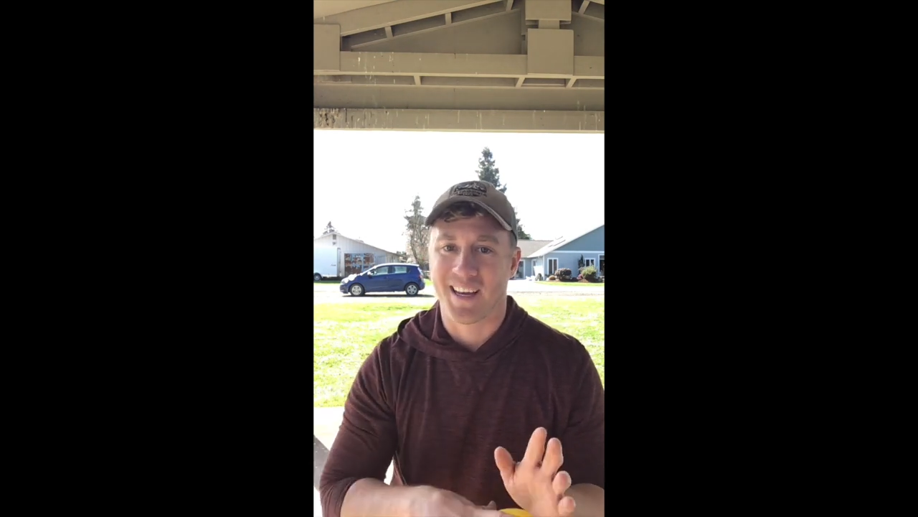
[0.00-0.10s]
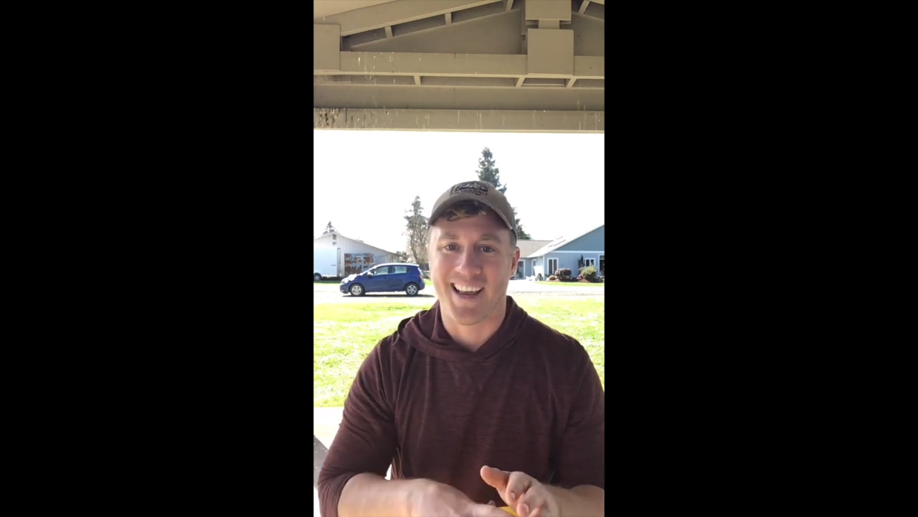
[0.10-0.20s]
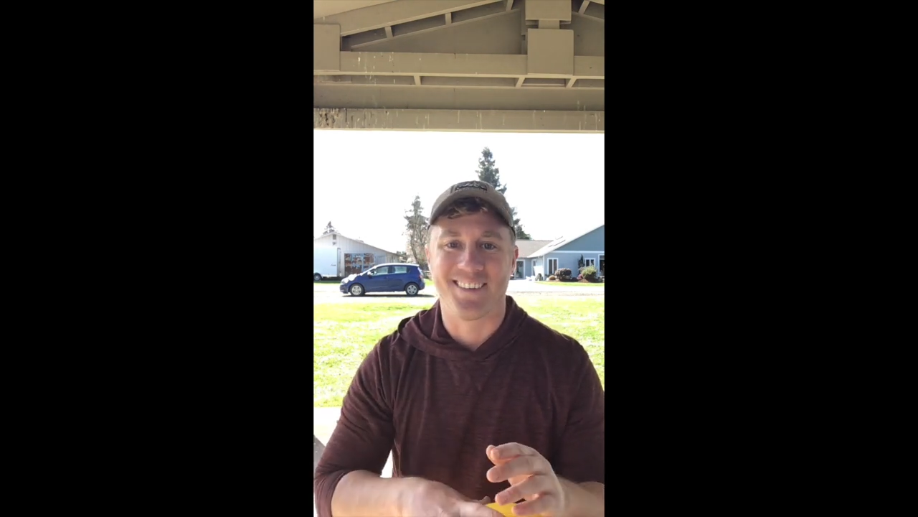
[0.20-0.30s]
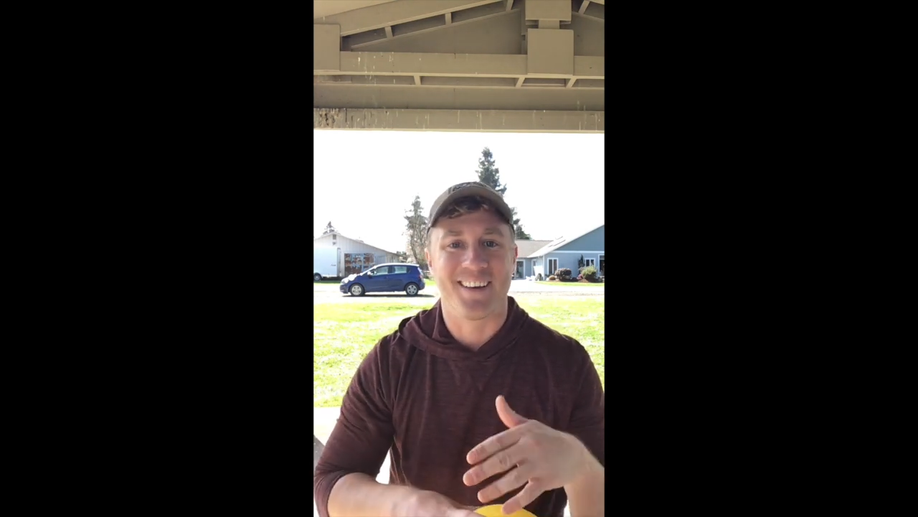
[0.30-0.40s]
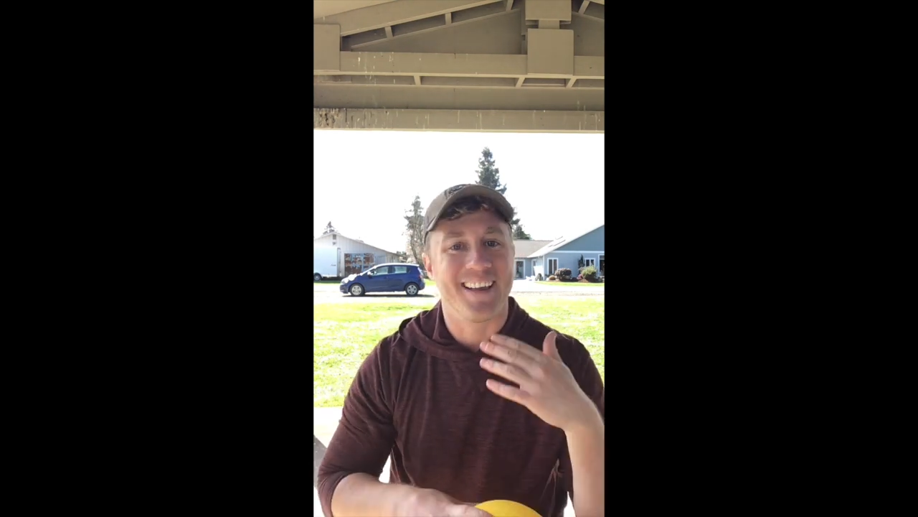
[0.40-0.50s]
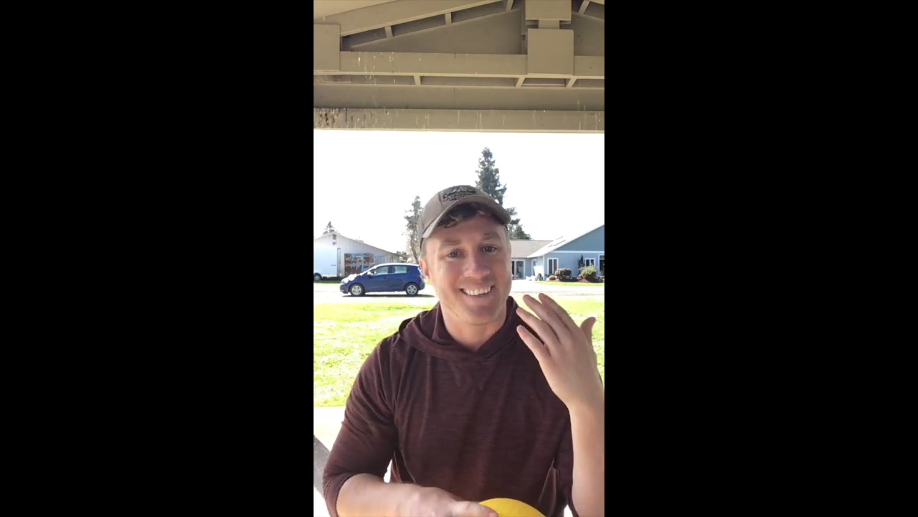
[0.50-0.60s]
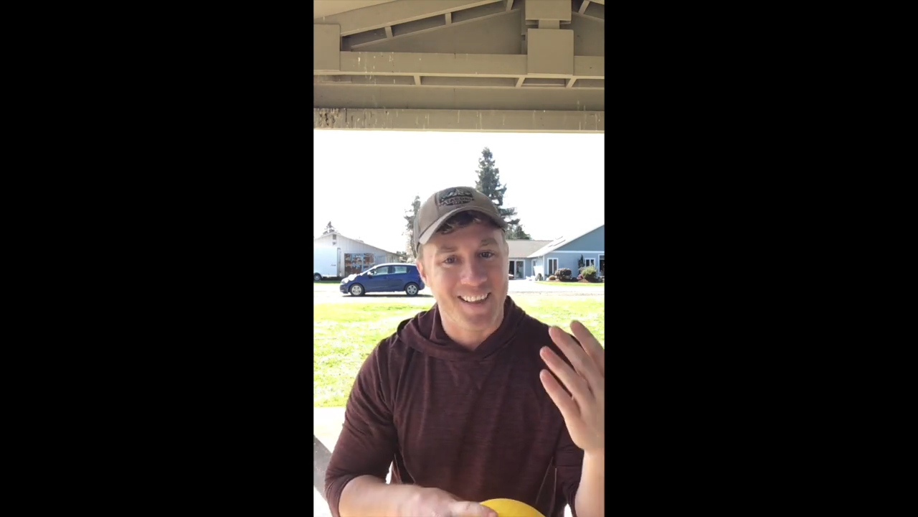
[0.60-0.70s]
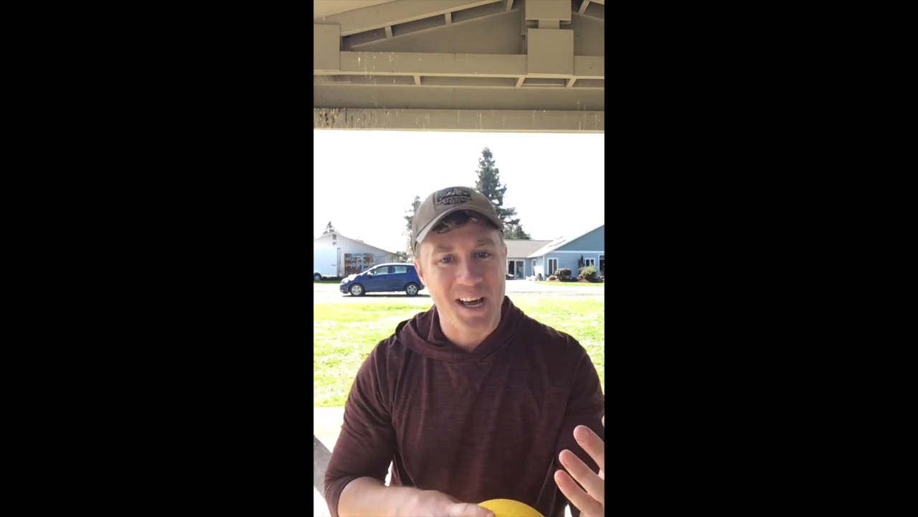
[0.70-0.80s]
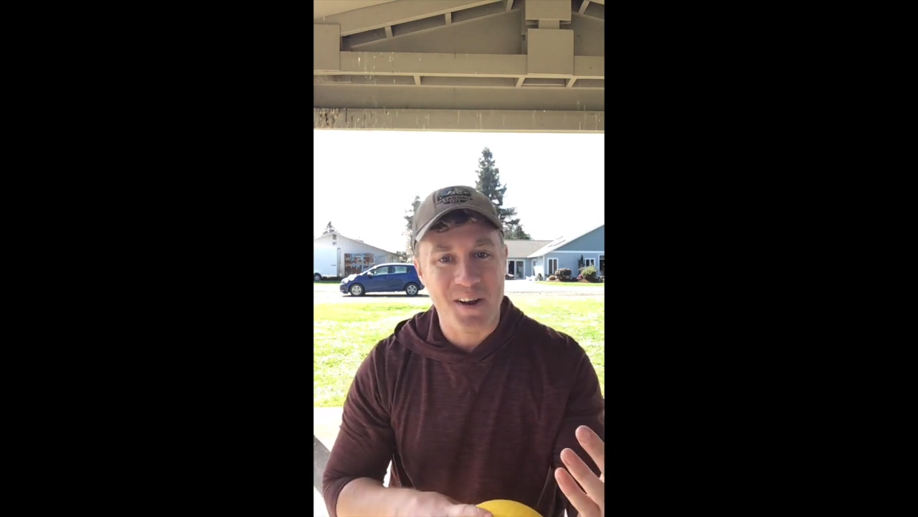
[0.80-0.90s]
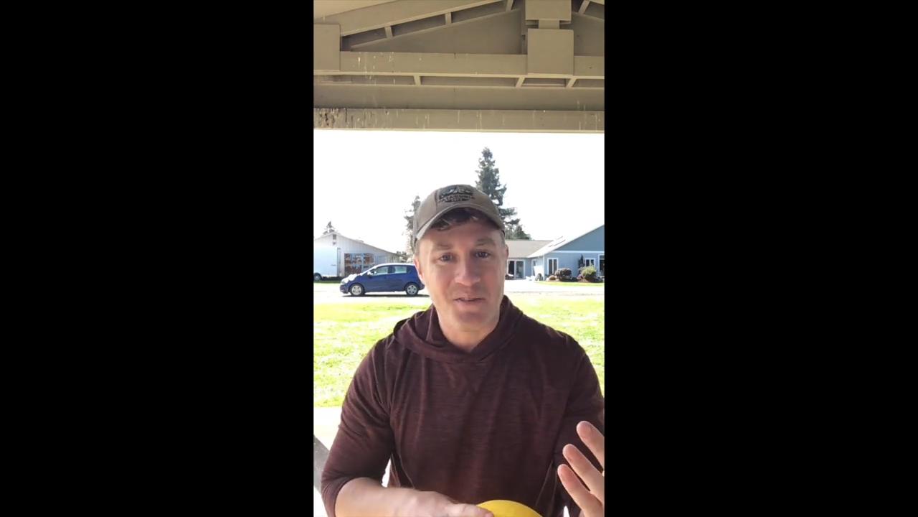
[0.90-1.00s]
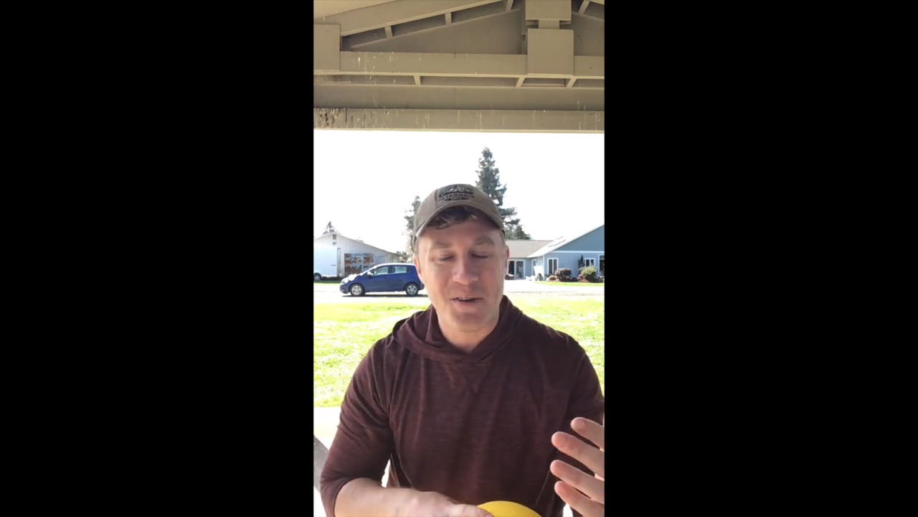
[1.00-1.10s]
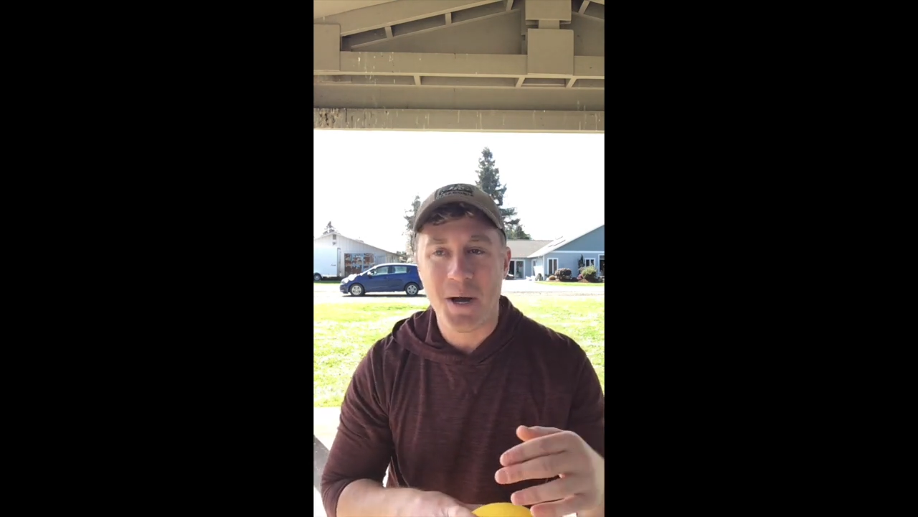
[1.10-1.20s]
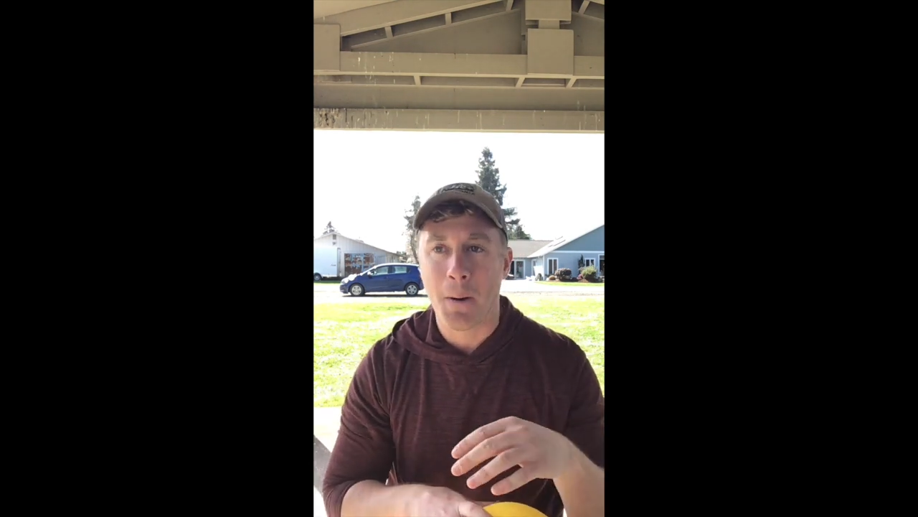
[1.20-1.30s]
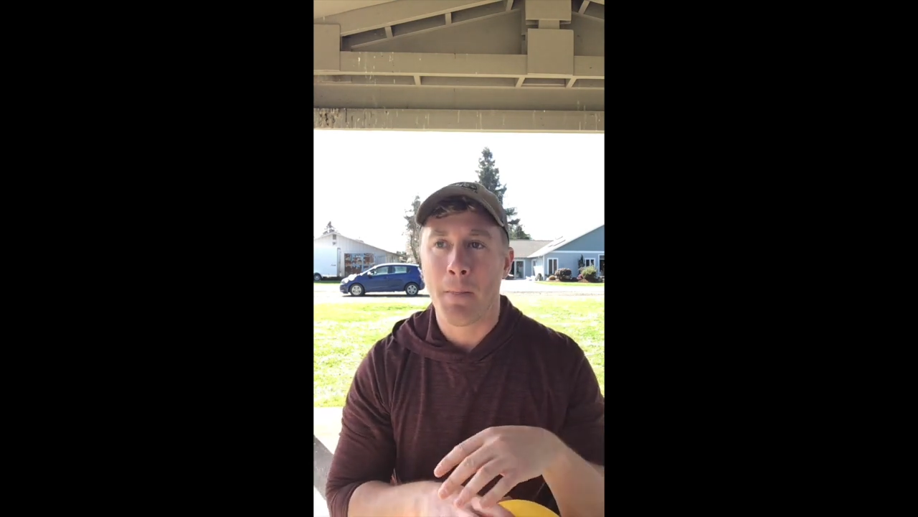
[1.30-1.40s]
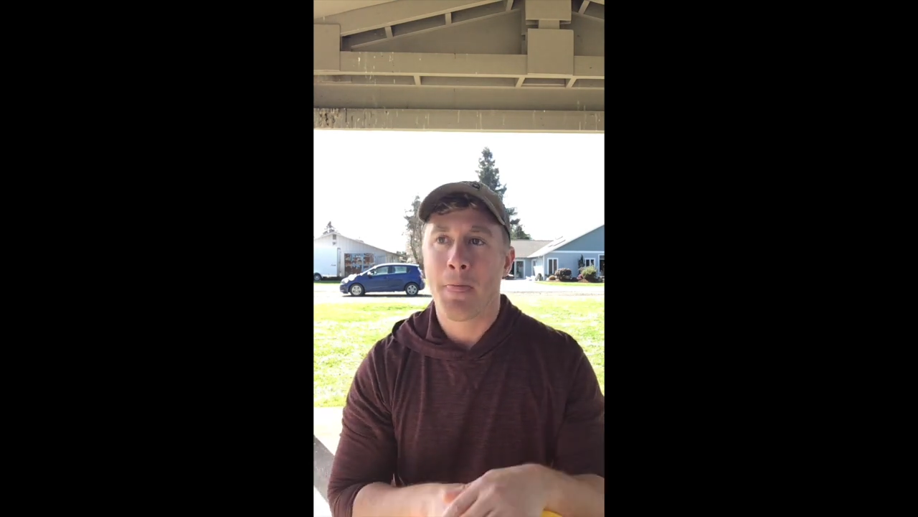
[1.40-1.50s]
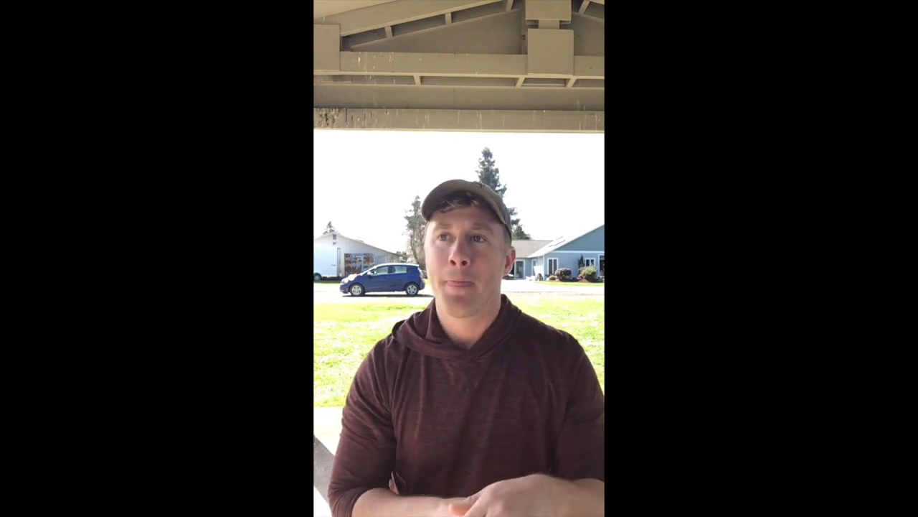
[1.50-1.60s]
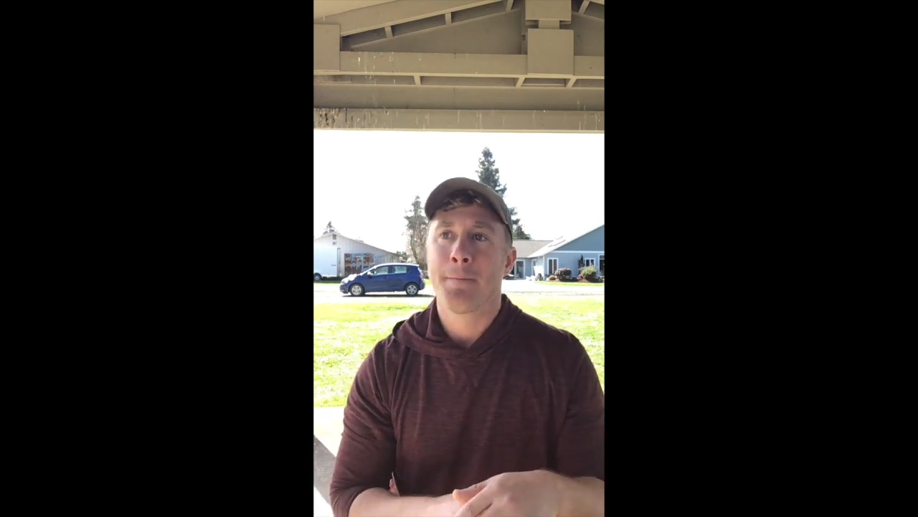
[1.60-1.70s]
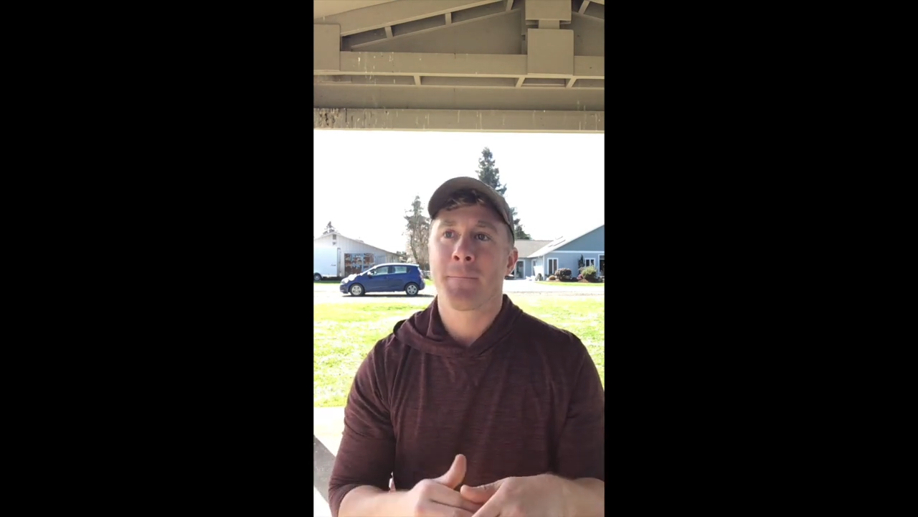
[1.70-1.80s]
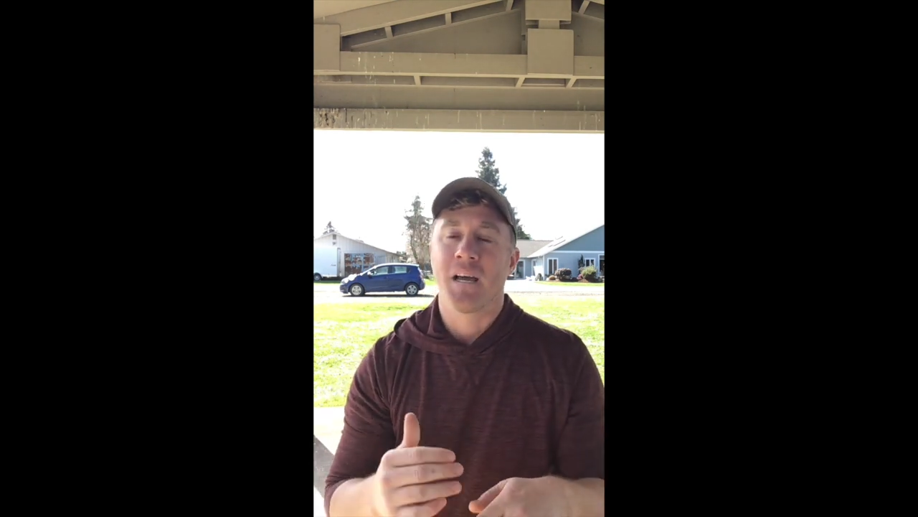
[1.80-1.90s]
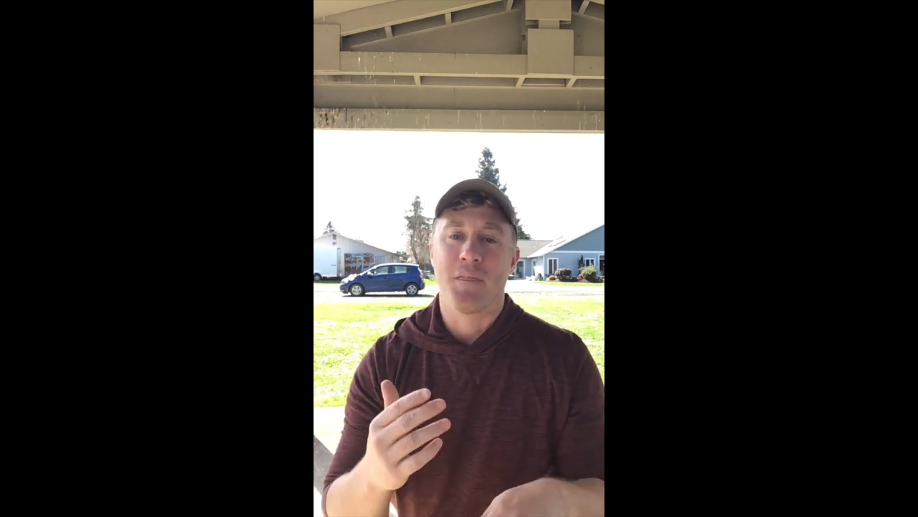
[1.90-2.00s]
Okay, so as a lot of you know,
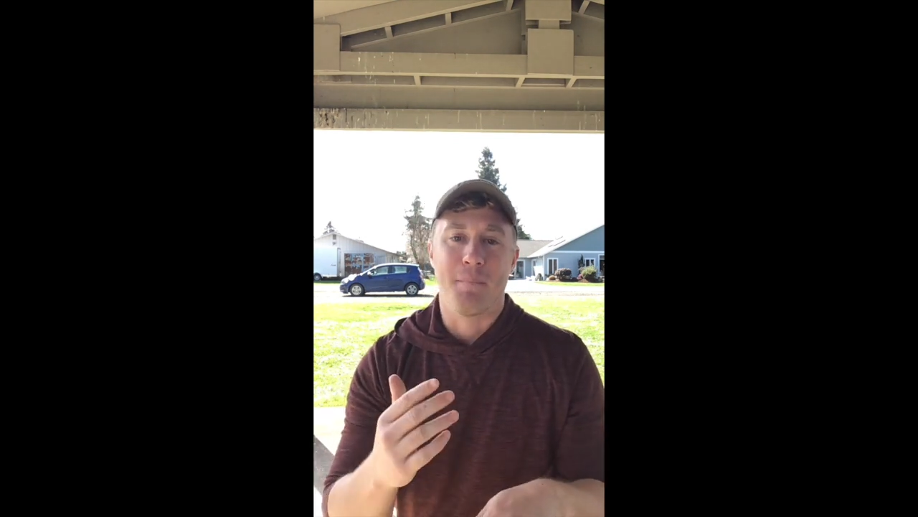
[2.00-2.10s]
the